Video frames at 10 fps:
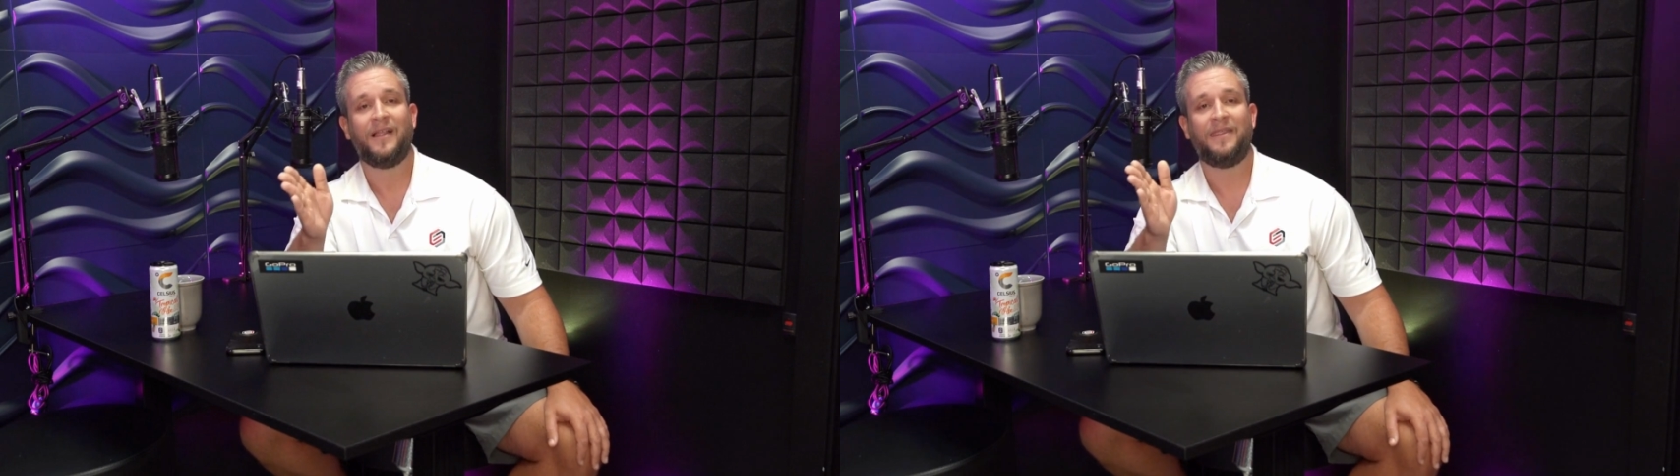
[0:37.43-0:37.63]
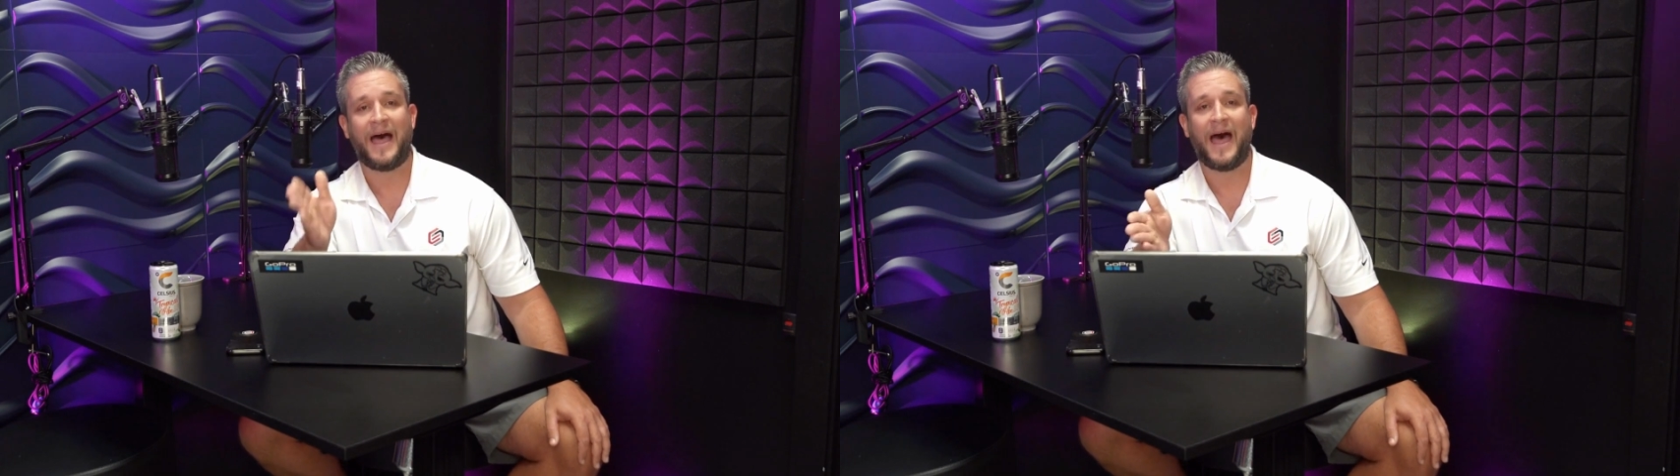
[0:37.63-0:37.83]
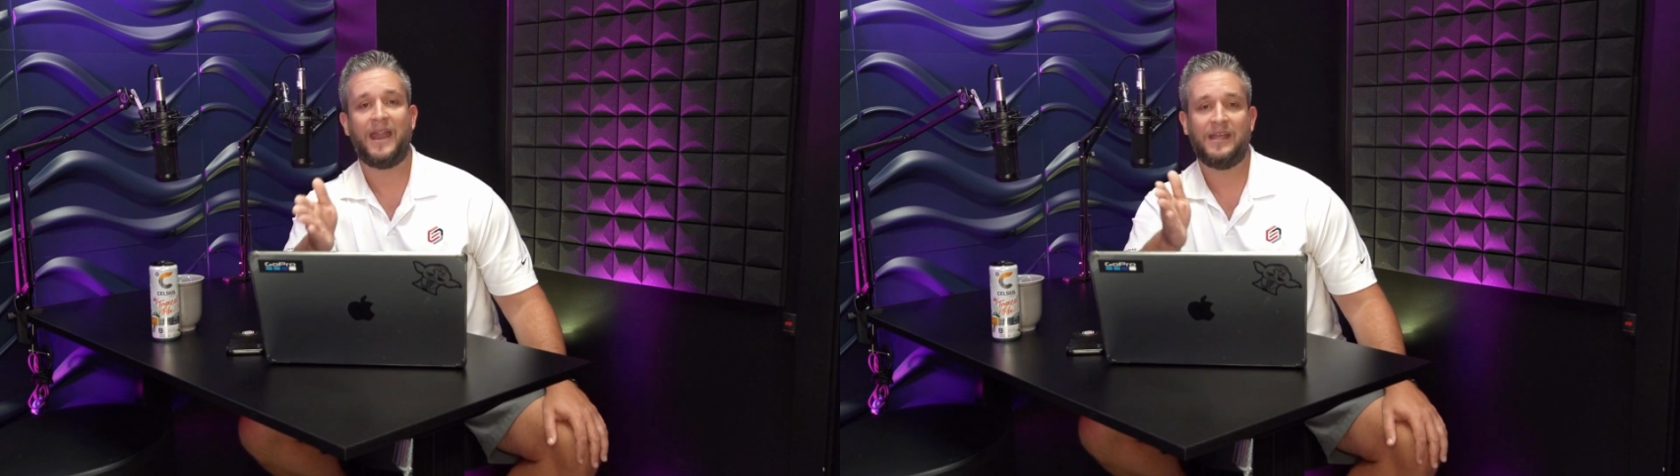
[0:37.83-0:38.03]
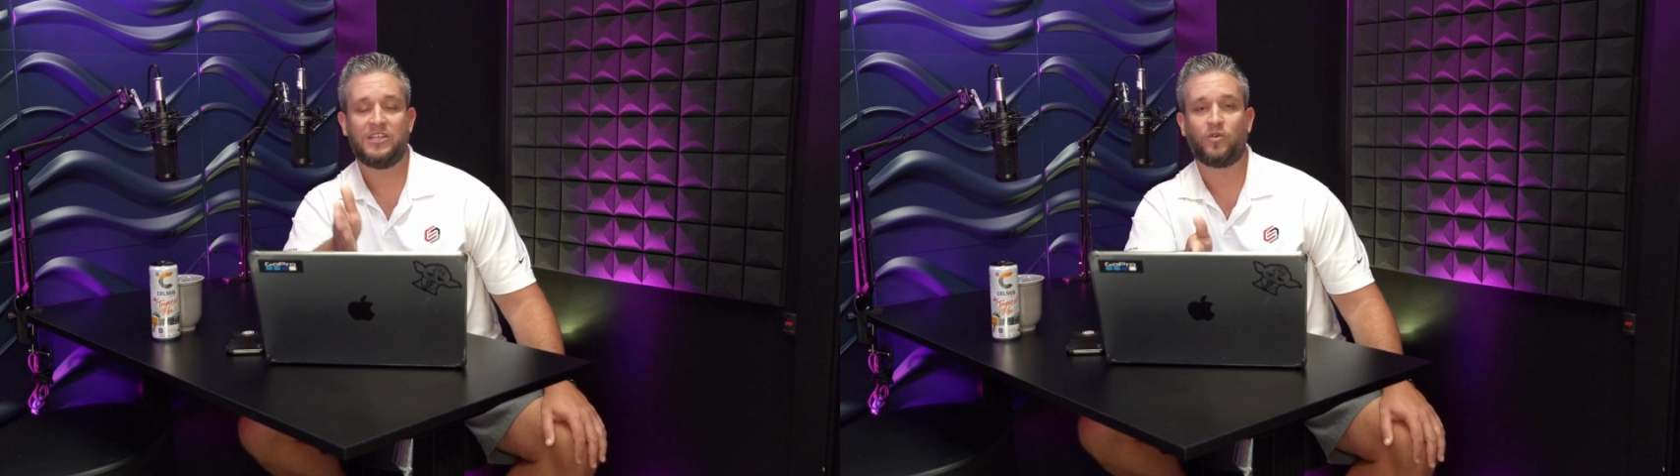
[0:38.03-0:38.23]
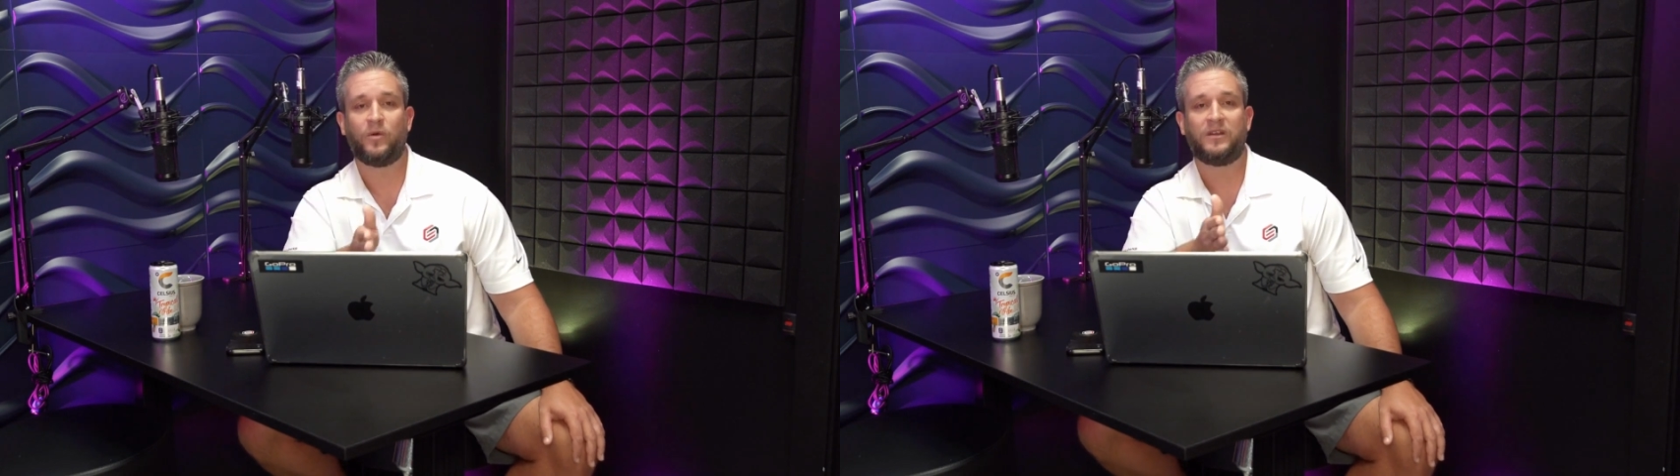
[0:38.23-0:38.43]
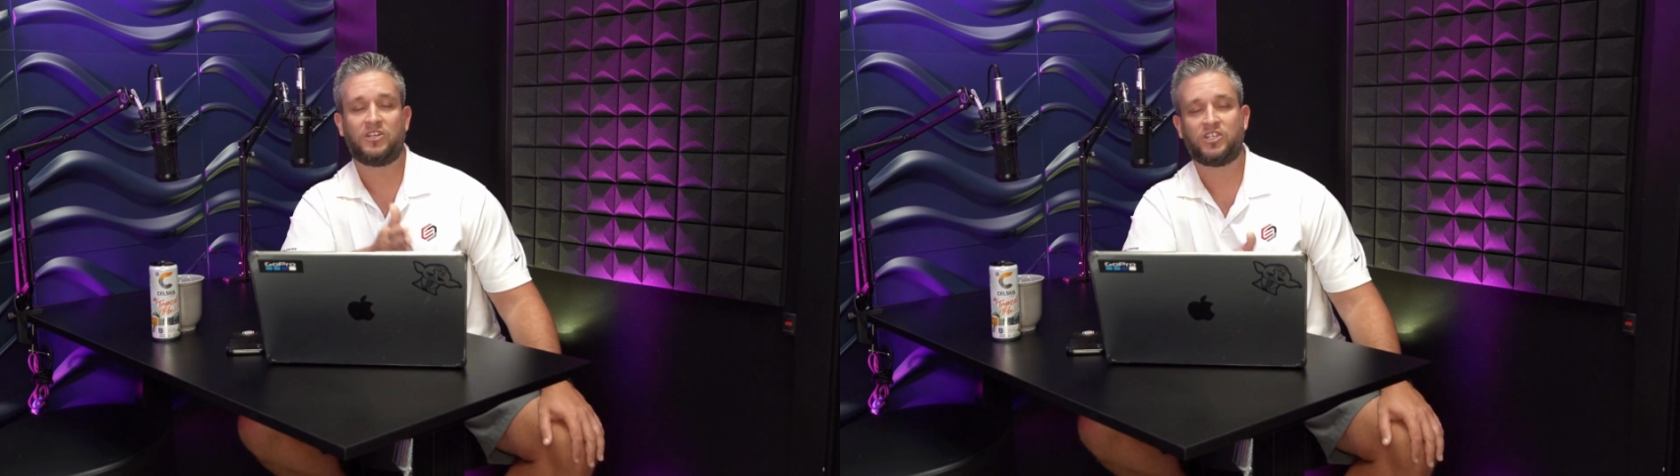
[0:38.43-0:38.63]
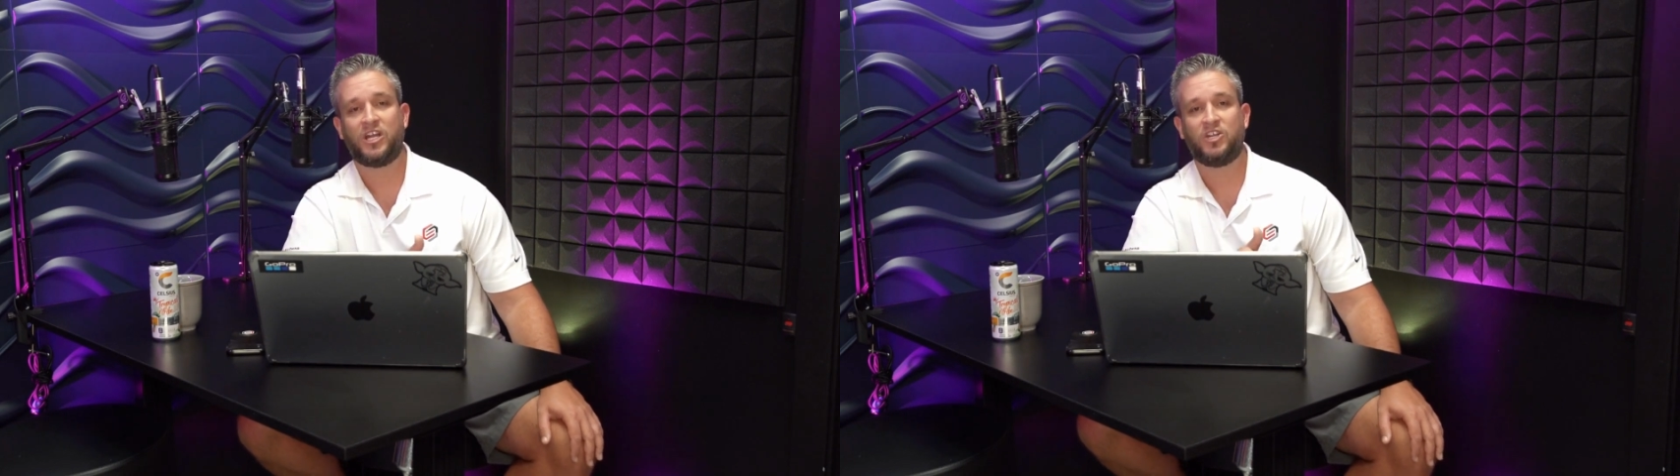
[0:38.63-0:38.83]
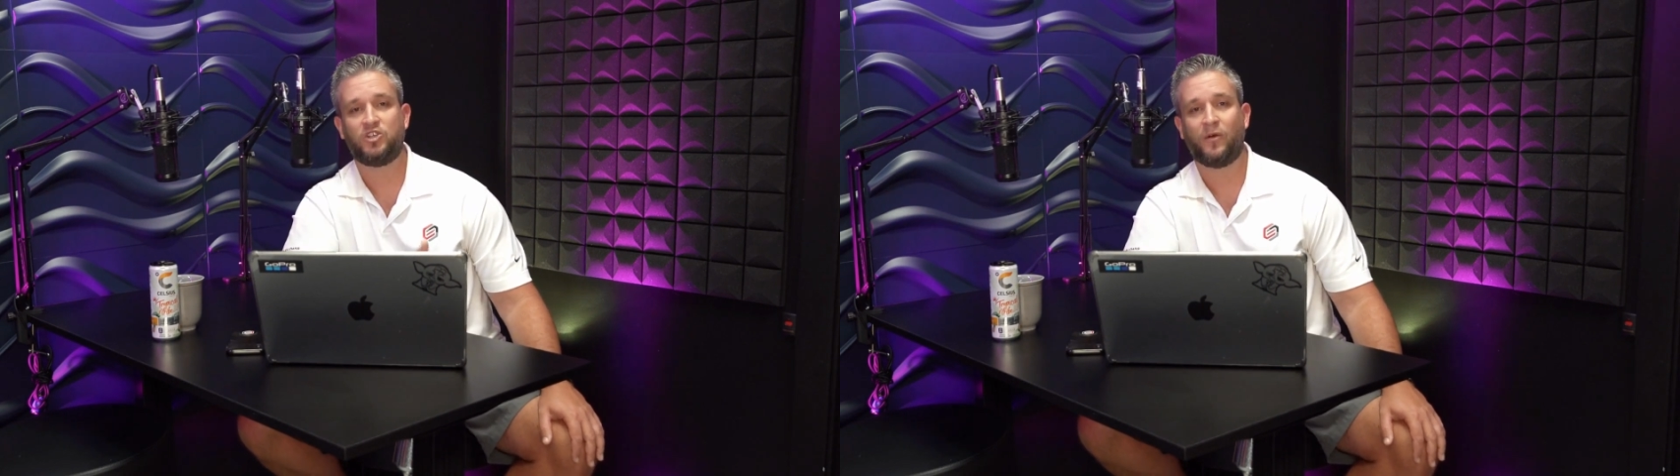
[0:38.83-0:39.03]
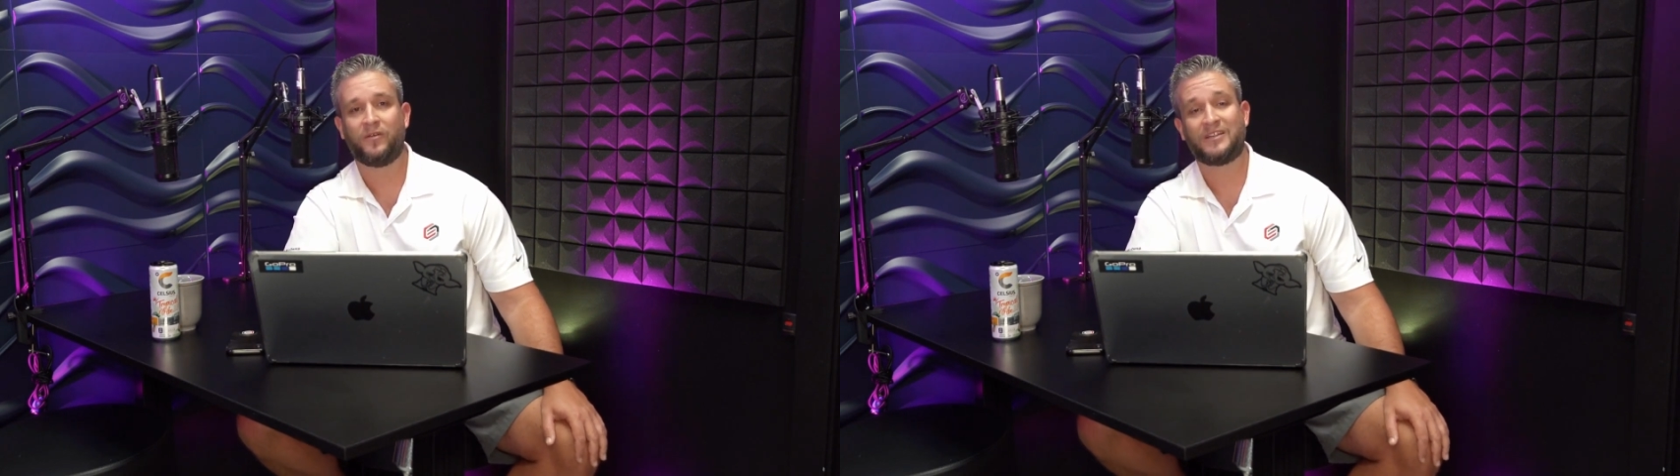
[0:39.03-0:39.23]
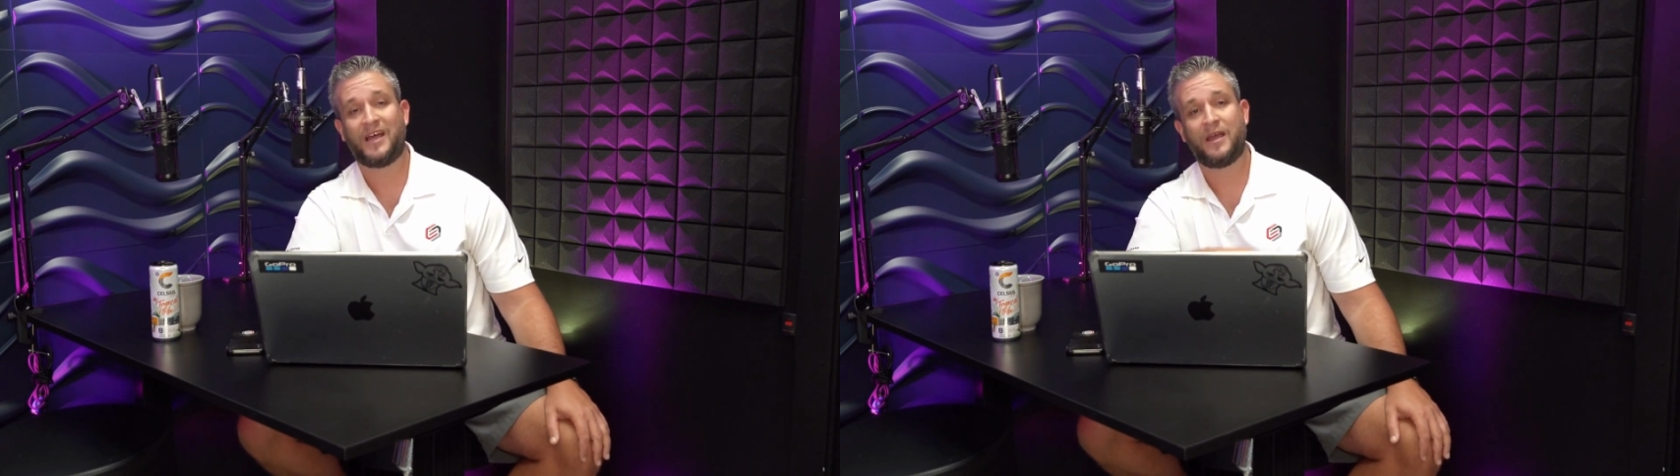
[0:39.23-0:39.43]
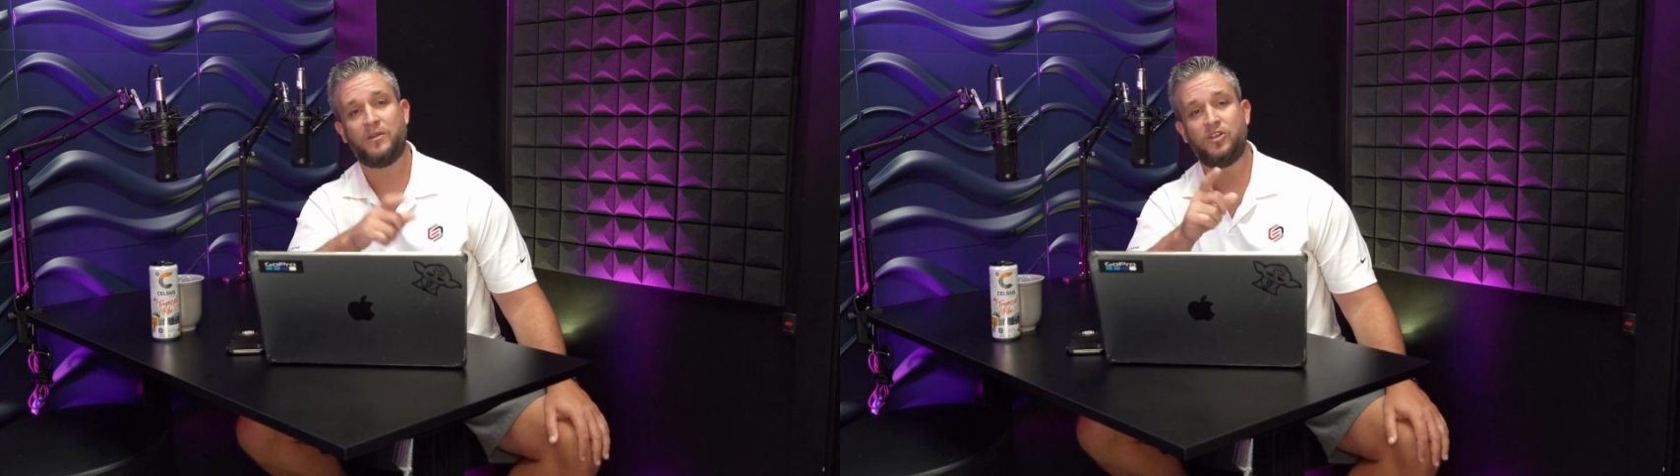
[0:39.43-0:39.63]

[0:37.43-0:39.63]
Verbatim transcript: that is going to change over time.